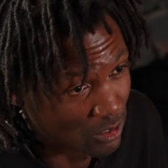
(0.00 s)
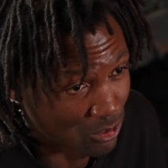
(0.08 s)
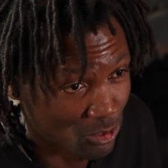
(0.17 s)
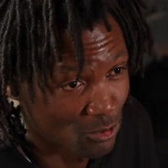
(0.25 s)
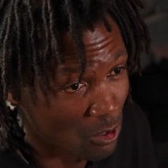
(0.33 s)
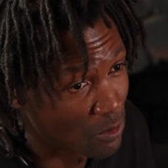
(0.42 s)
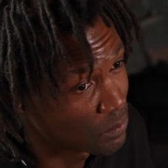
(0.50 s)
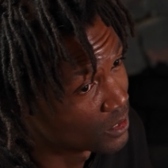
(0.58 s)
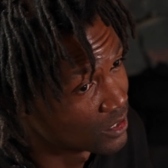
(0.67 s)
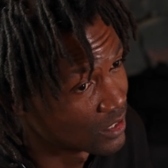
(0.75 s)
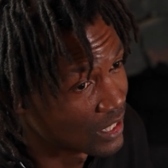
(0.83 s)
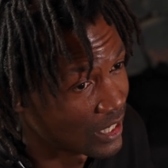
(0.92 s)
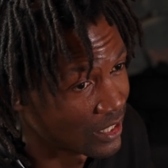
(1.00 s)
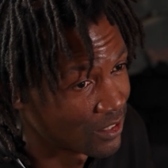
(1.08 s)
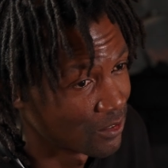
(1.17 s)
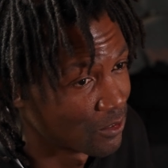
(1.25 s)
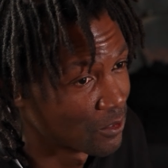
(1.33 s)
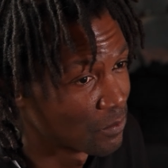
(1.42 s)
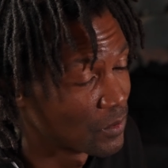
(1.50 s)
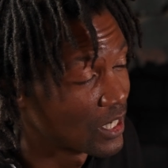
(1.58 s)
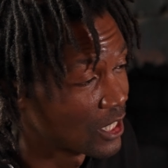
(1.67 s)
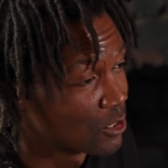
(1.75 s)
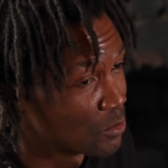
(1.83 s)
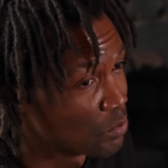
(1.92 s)
a strong person, like, you know what I mean?
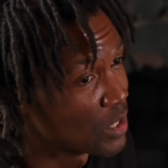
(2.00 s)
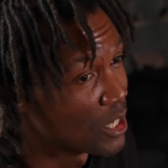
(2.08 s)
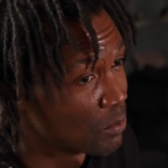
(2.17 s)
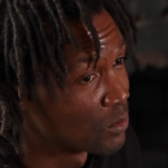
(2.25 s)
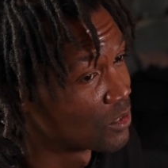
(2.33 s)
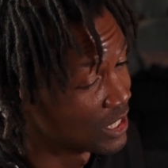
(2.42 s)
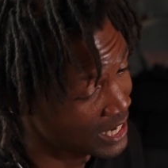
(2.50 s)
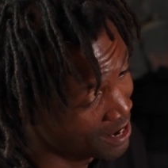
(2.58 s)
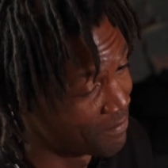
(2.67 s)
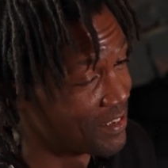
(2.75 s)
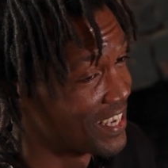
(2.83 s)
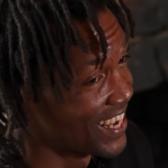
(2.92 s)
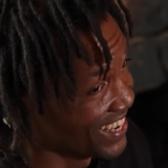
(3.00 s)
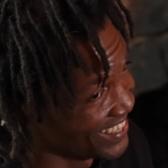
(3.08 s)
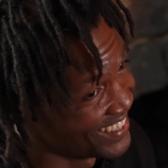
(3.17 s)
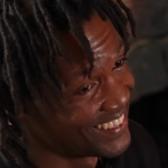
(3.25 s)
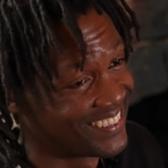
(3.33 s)
Like, to be able to navigate